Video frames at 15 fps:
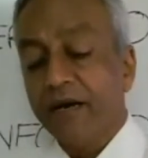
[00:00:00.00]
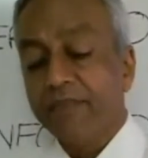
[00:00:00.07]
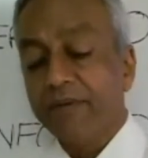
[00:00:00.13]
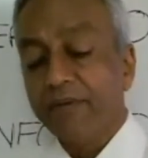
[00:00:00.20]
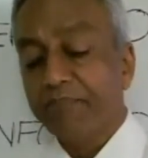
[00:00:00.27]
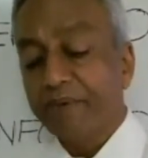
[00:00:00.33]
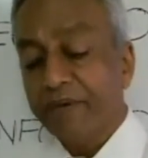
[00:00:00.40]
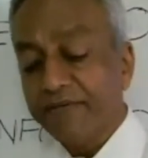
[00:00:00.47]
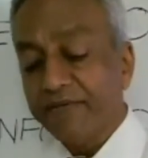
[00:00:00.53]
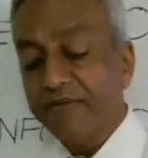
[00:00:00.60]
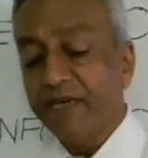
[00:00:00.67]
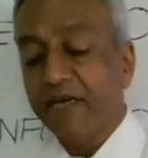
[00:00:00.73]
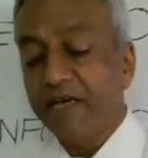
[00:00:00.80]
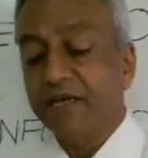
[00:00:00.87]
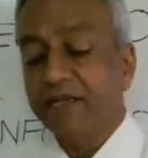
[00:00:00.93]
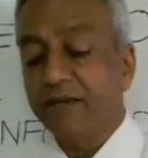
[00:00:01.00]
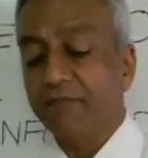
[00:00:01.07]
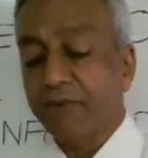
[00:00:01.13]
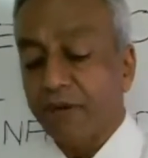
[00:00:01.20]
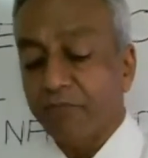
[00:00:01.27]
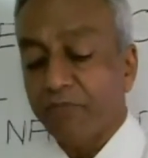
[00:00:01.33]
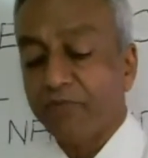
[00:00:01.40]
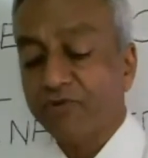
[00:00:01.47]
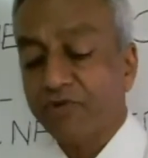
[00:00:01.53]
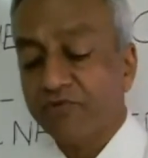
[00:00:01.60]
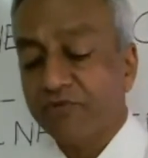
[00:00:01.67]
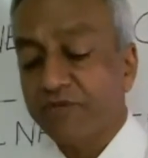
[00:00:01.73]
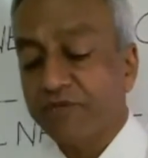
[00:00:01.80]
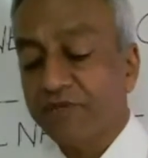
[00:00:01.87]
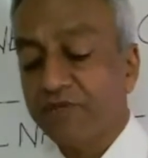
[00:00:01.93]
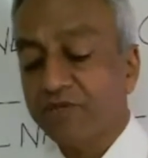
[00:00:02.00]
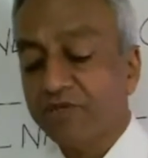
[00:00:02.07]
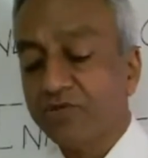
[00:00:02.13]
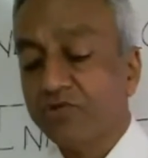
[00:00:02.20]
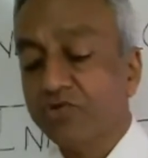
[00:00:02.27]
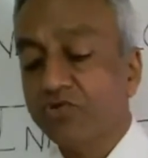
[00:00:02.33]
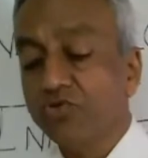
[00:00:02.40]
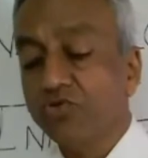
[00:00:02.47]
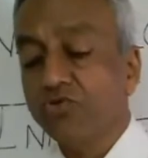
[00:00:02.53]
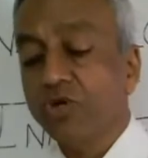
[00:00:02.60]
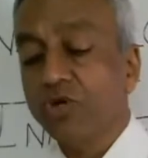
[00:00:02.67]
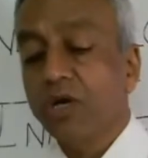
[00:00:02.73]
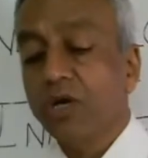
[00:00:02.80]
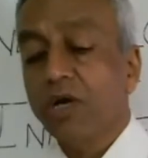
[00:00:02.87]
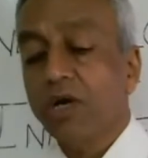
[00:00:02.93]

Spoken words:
But basically, the purpose of this is to